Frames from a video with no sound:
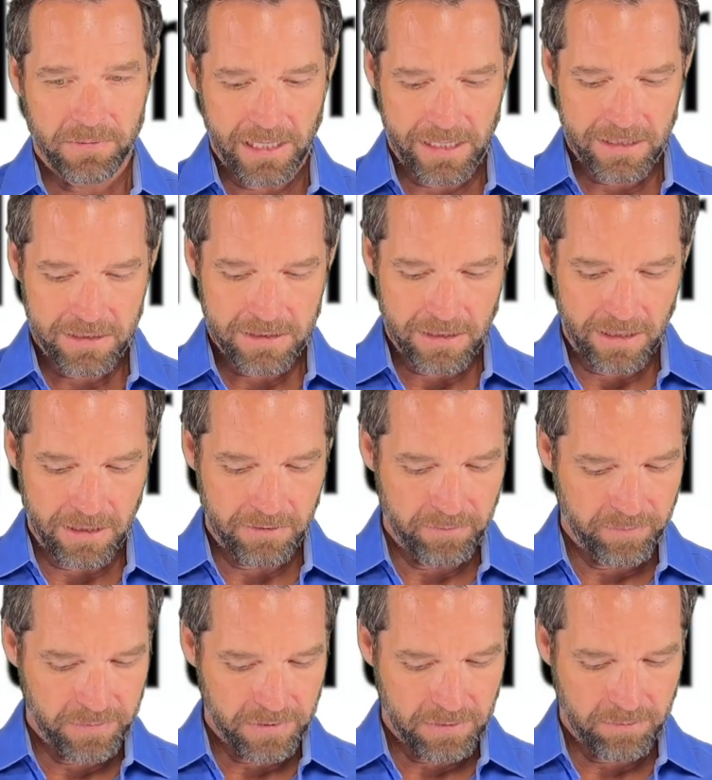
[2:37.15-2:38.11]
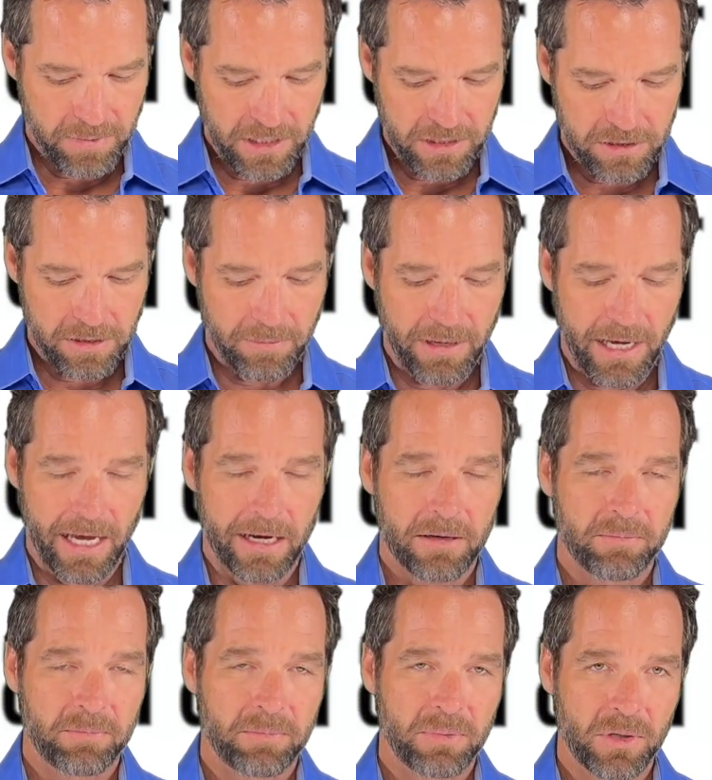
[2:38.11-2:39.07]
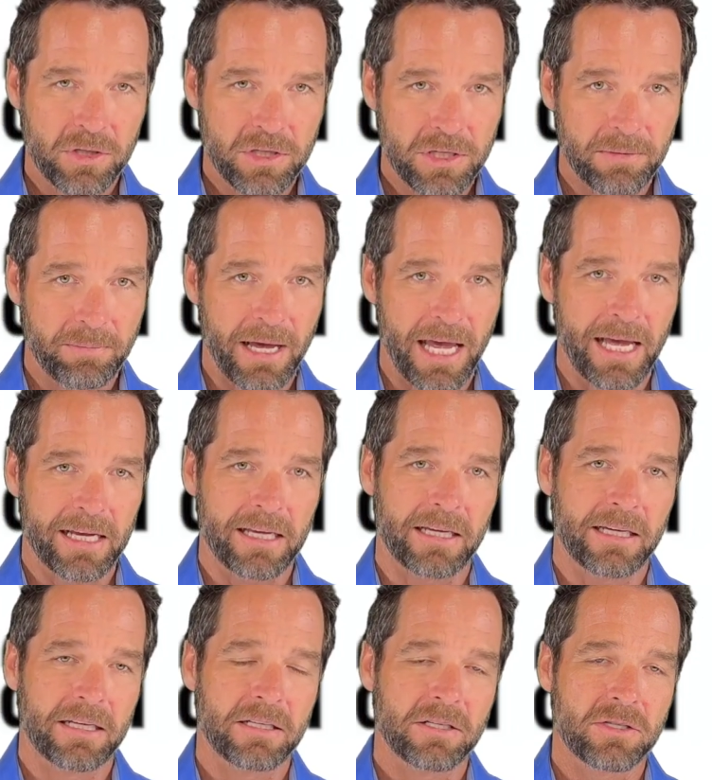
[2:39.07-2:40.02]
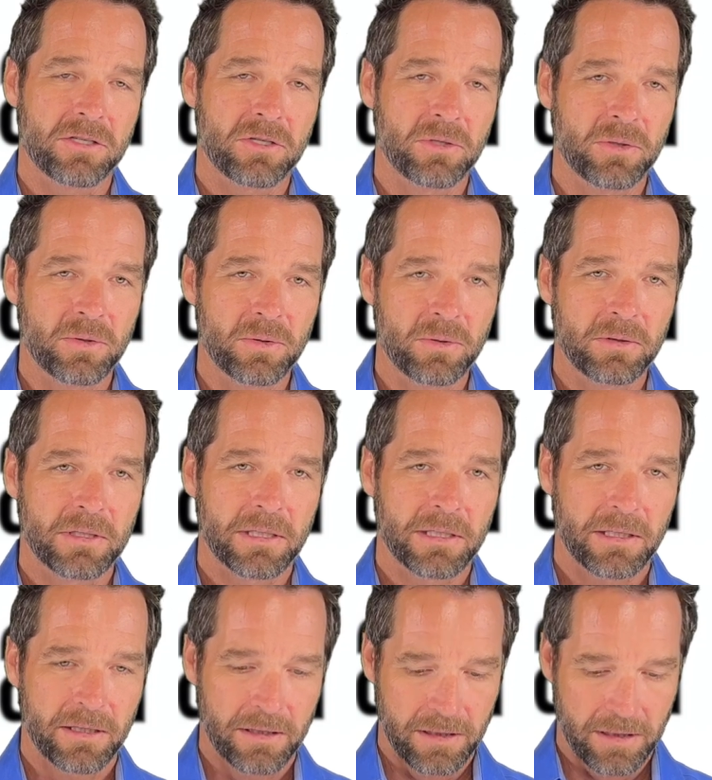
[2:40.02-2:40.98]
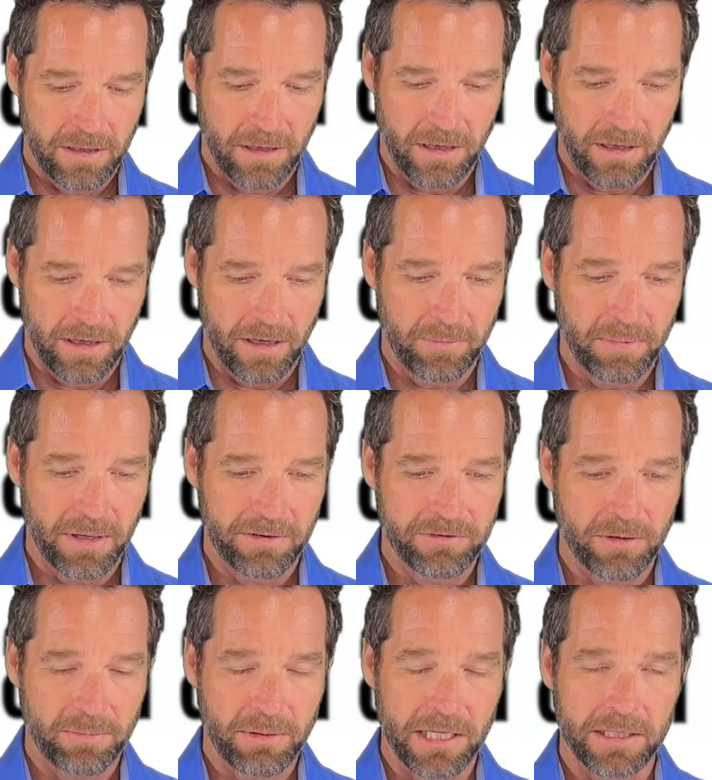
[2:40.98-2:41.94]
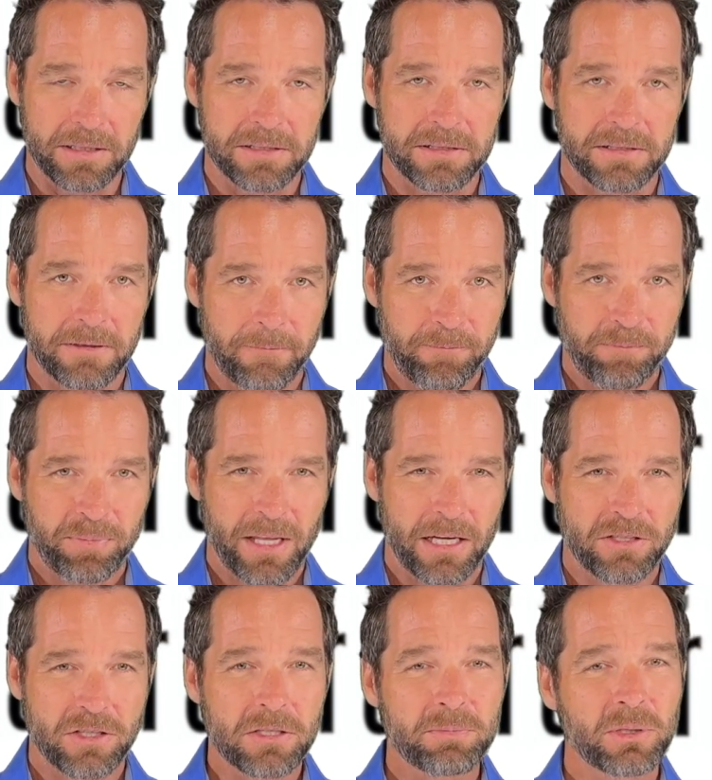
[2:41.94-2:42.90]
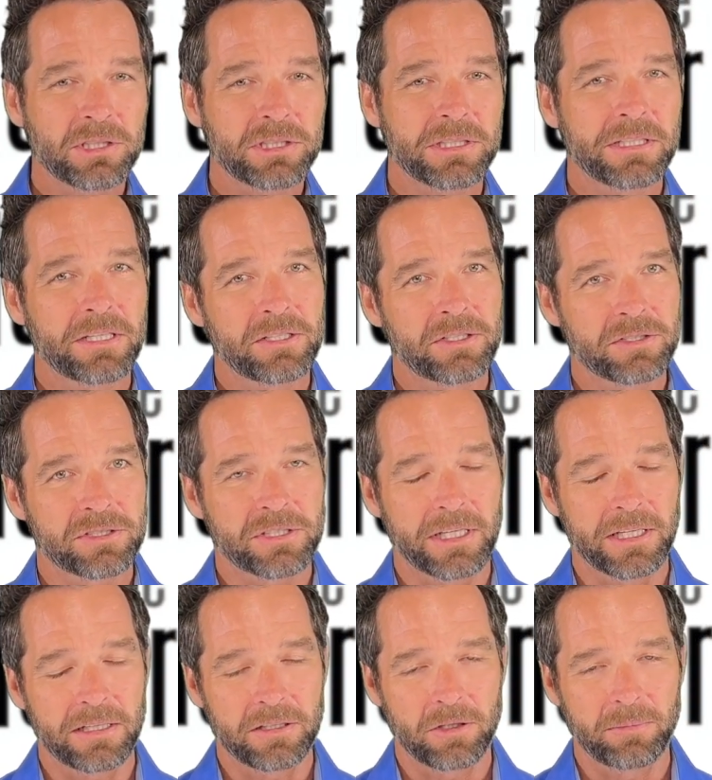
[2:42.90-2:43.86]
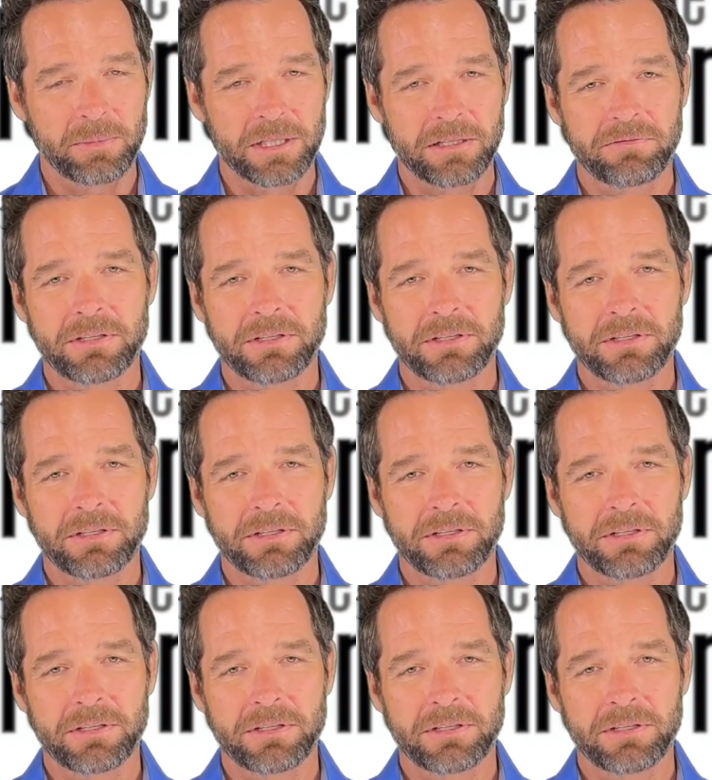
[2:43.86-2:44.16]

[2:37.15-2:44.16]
Like it said, pinch the back, push it back into the above your penis, and just push it into your skin a little bit.